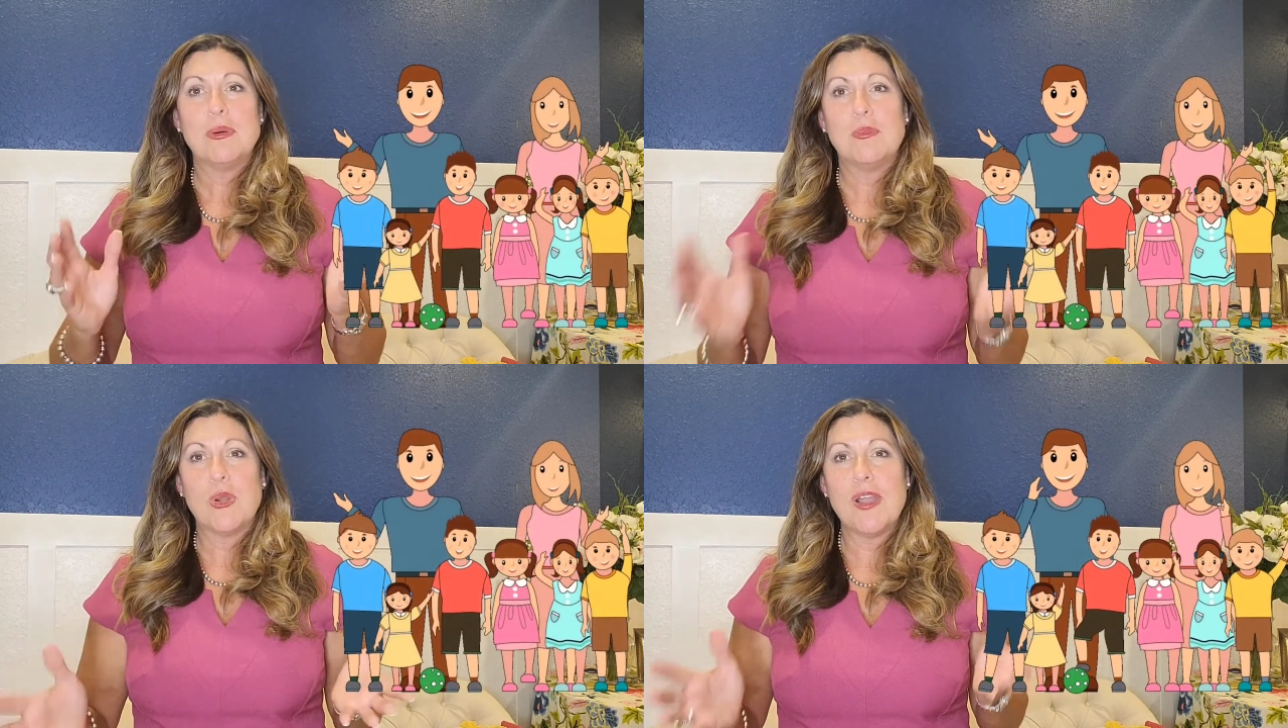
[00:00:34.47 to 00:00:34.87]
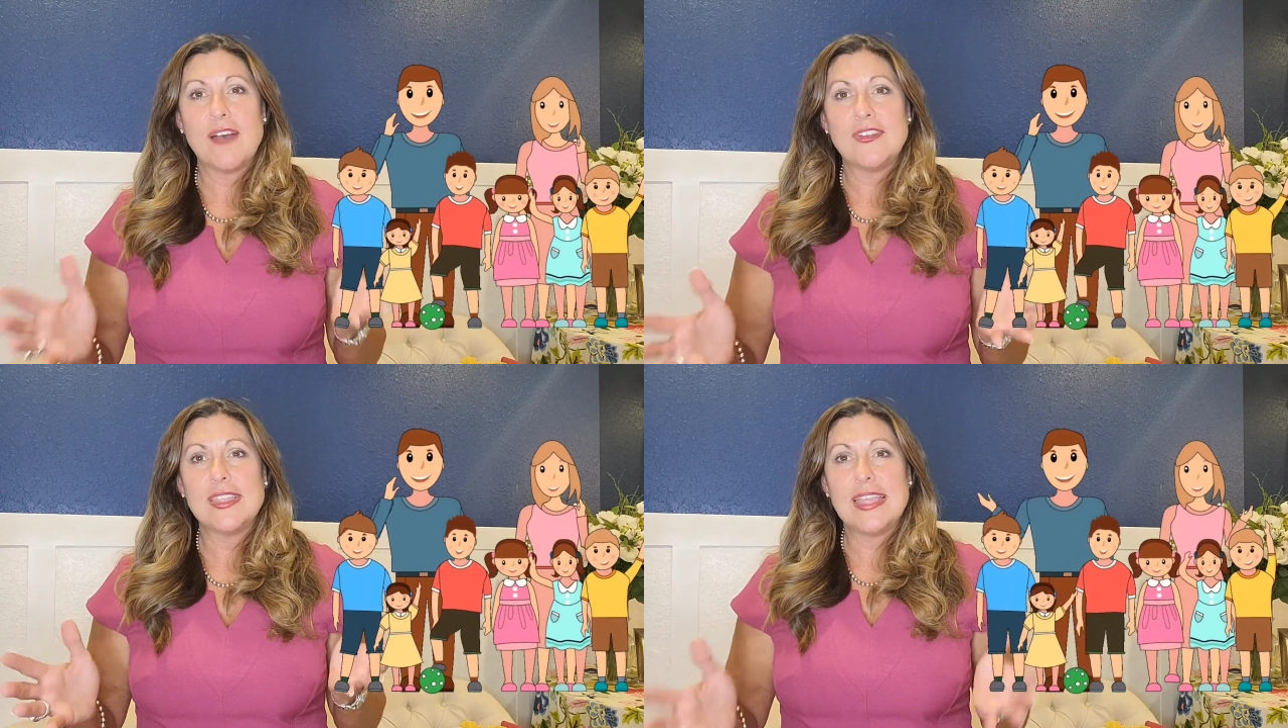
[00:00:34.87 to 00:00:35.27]
but
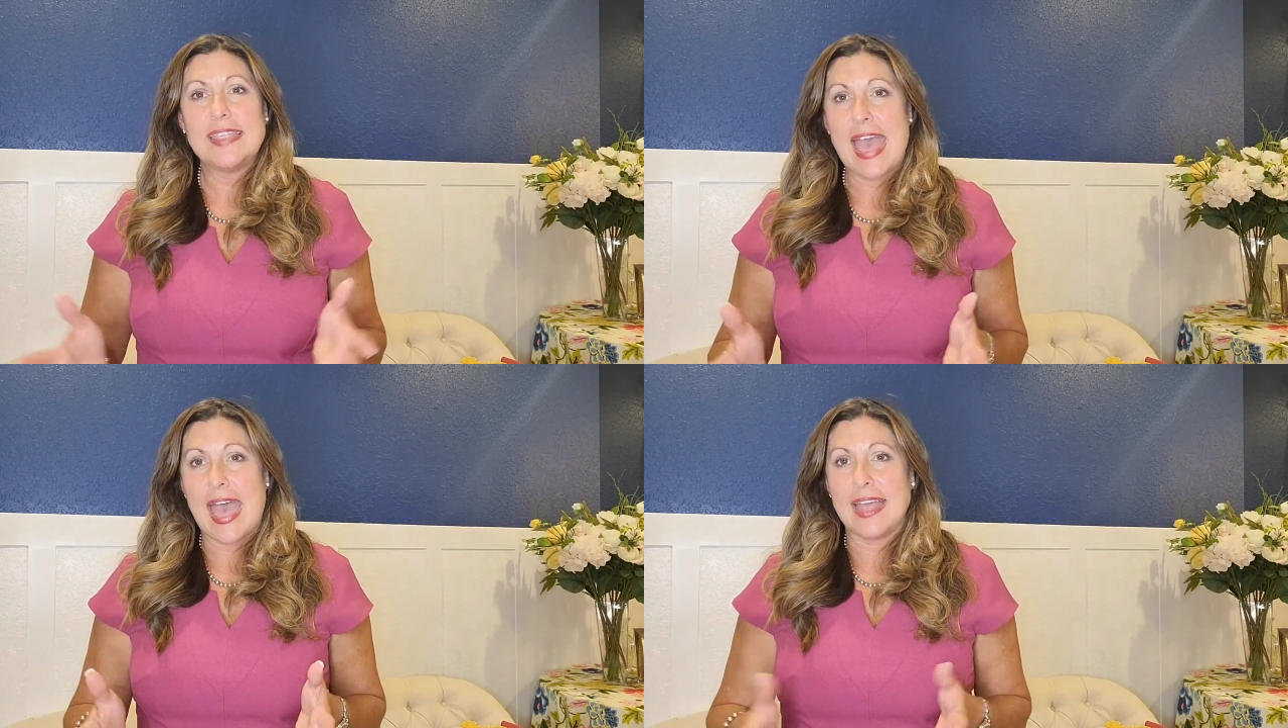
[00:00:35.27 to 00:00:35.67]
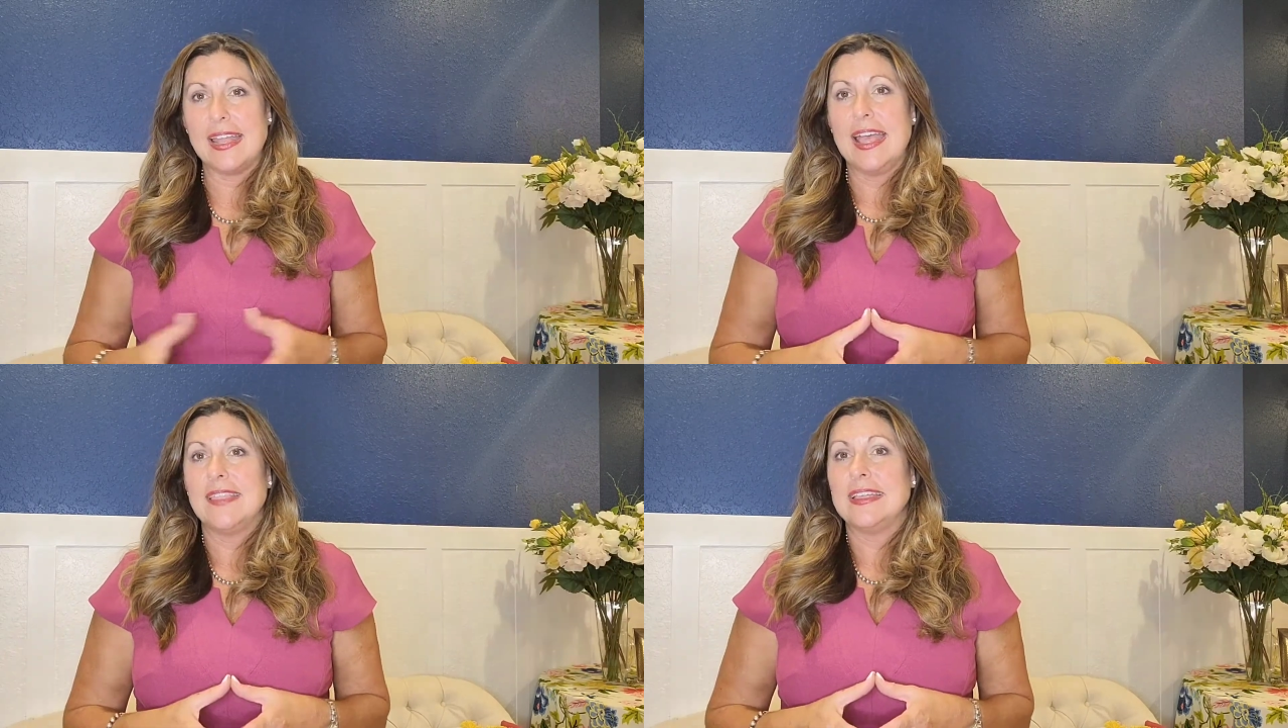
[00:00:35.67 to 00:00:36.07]
more often than
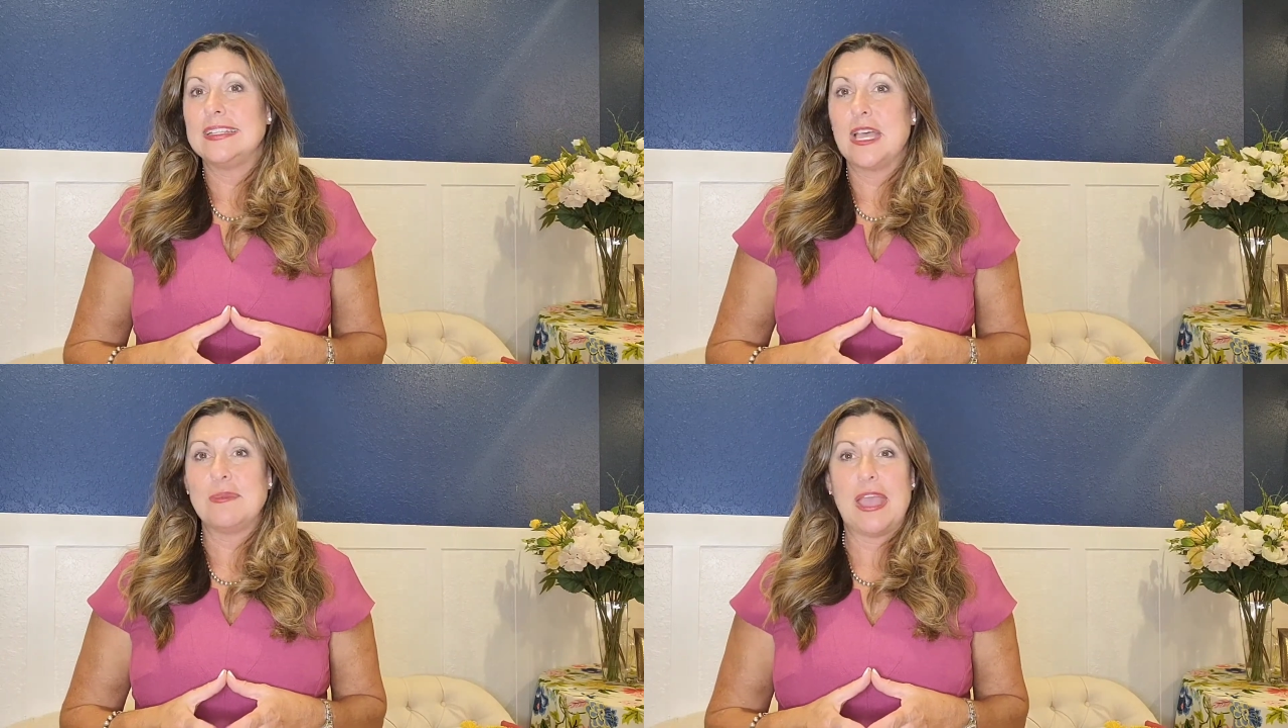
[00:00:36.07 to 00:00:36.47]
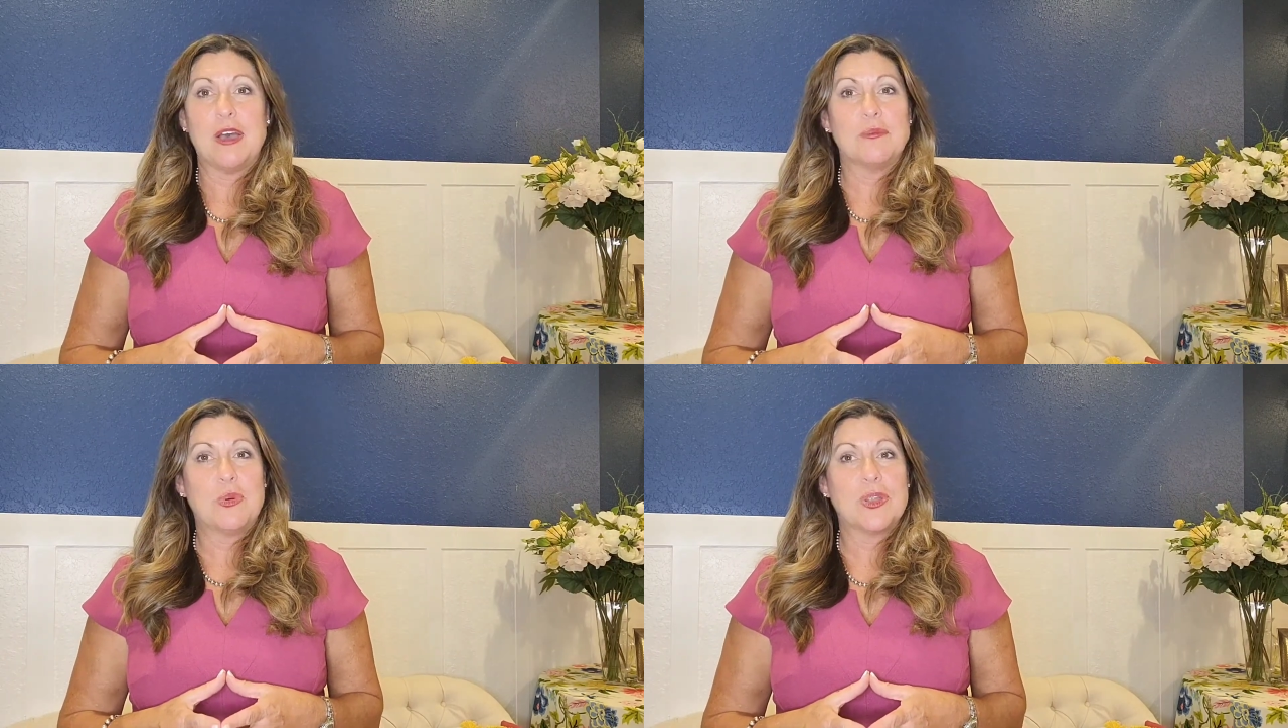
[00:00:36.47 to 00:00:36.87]
that, they tell me
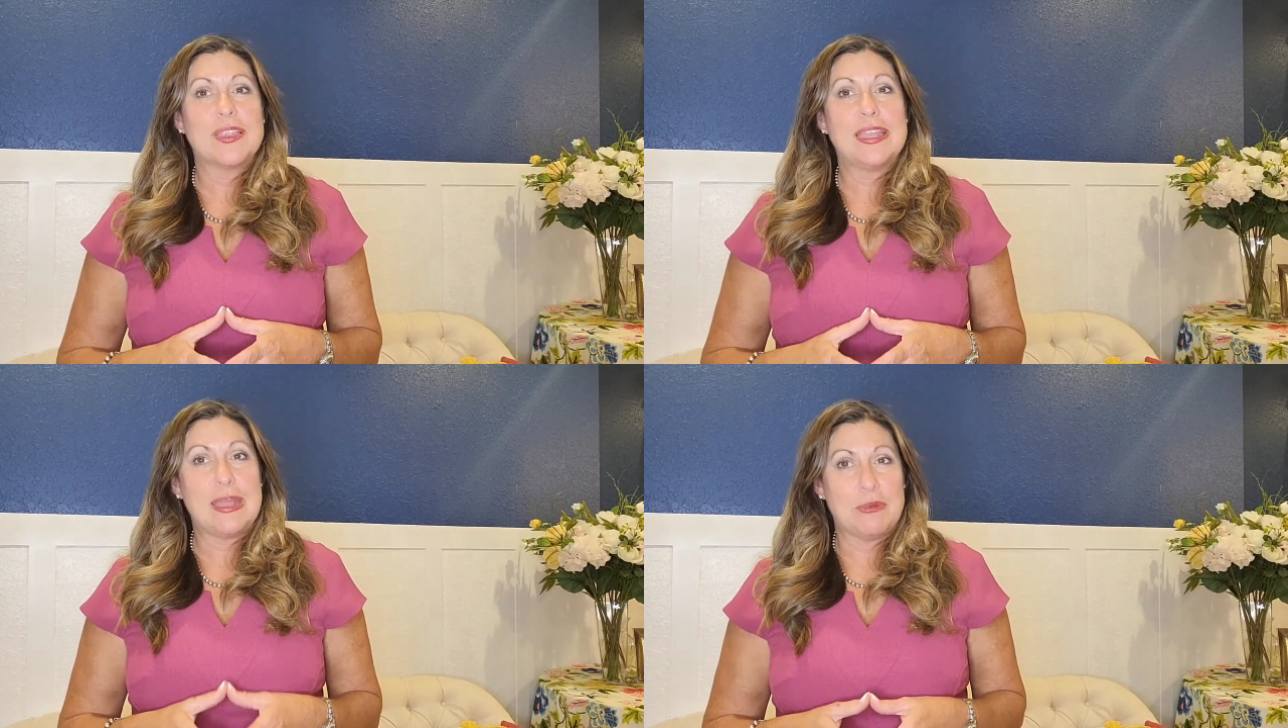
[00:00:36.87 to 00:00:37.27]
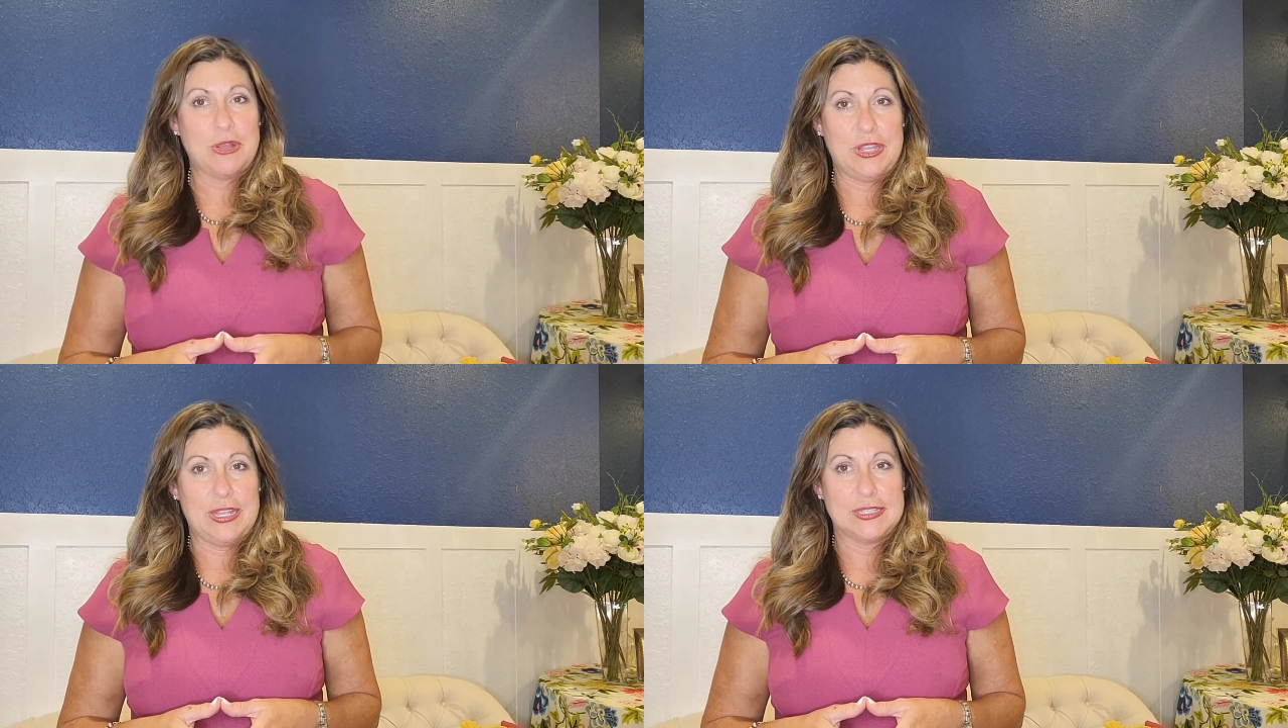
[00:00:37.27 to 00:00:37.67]
how important the
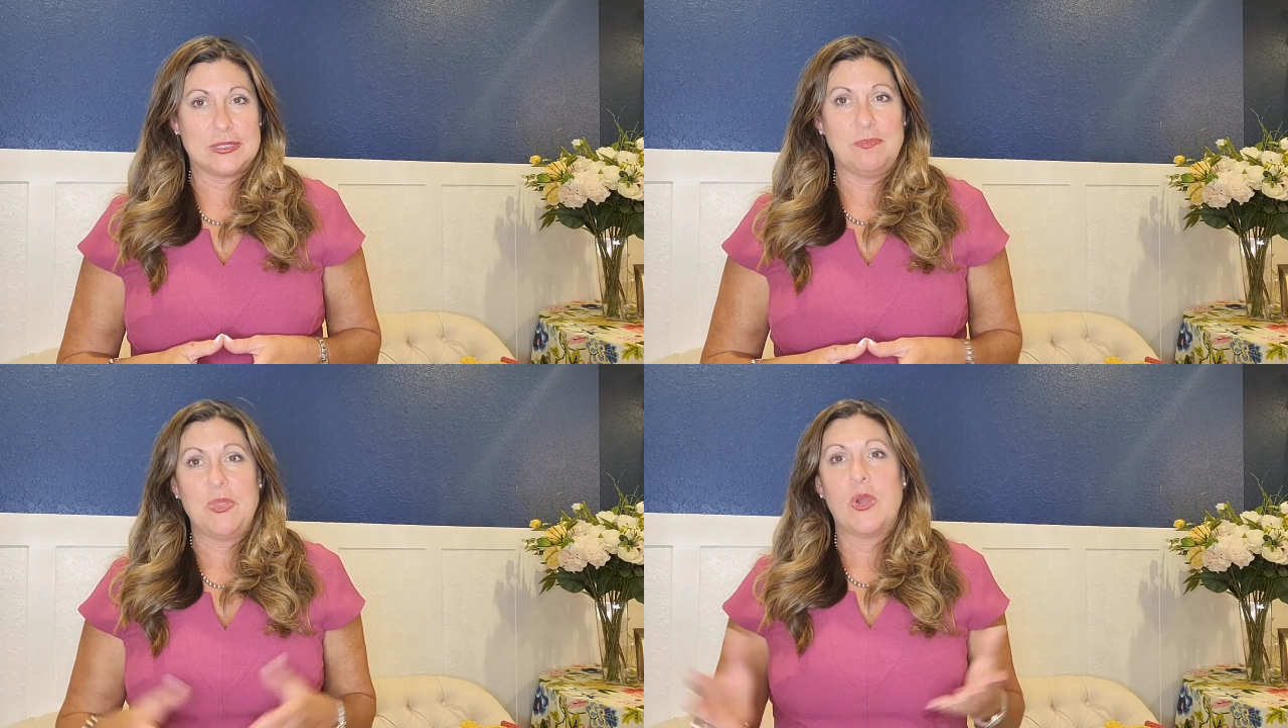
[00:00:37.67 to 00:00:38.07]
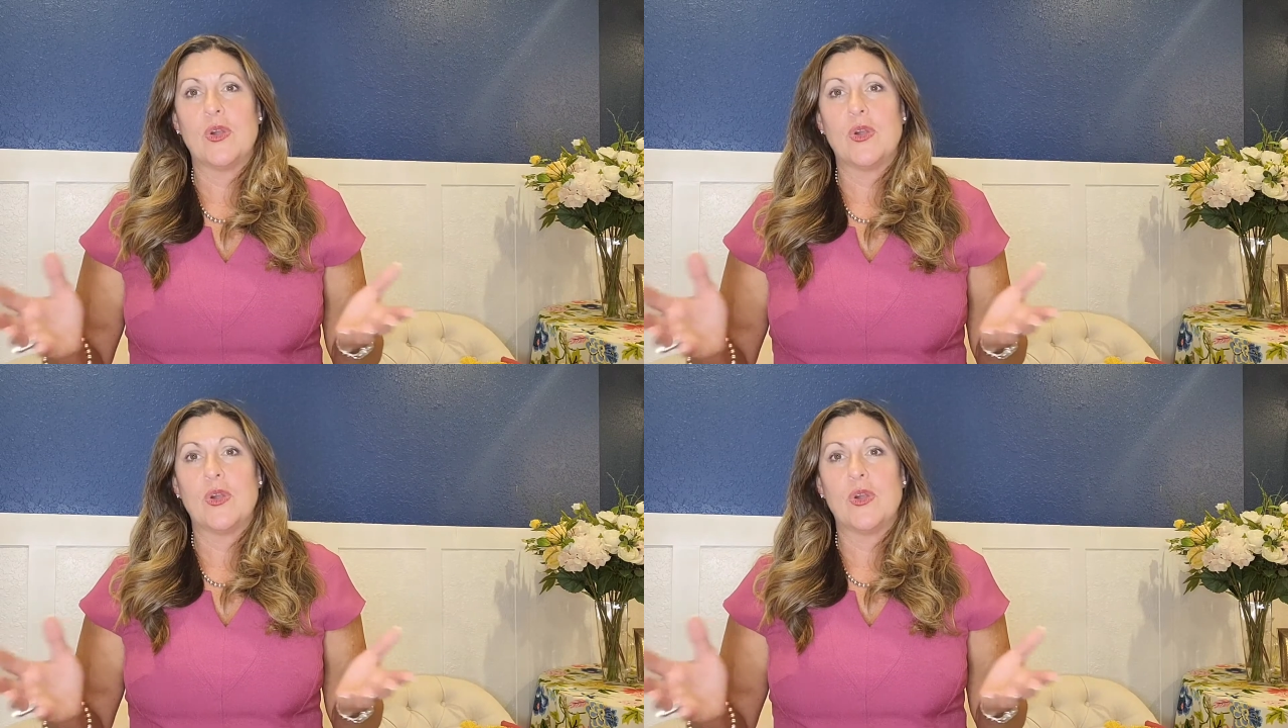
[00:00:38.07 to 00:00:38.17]
neighborhood is